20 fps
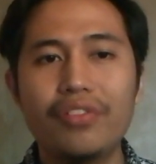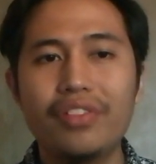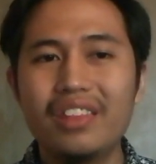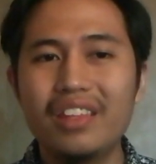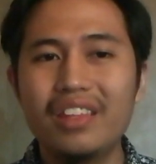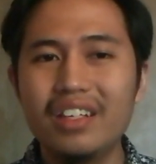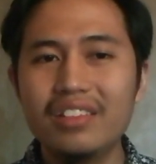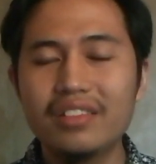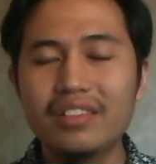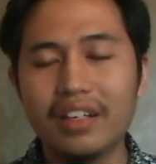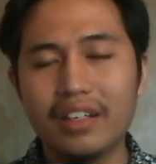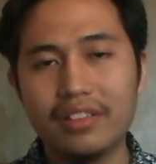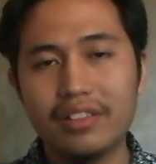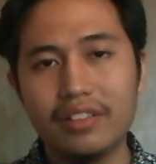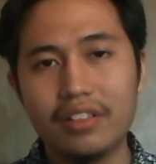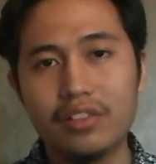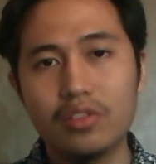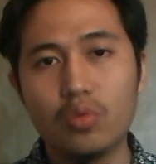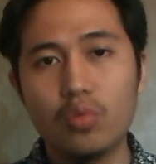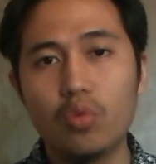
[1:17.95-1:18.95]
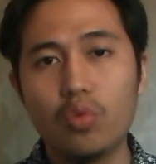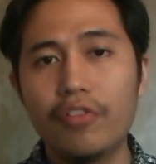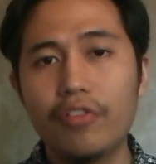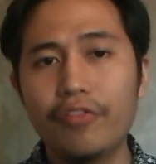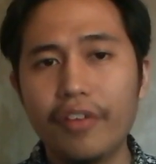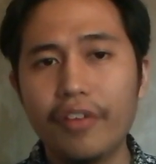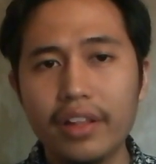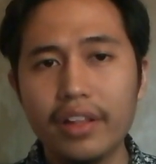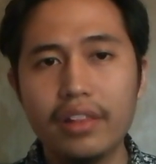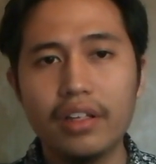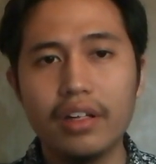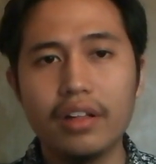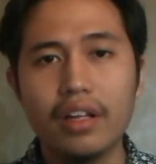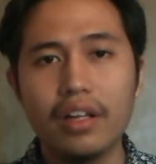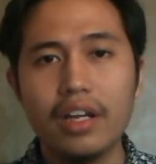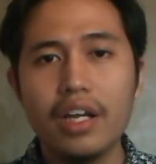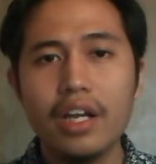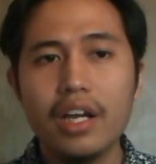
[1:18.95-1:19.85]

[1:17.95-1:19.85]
these cases were fatal.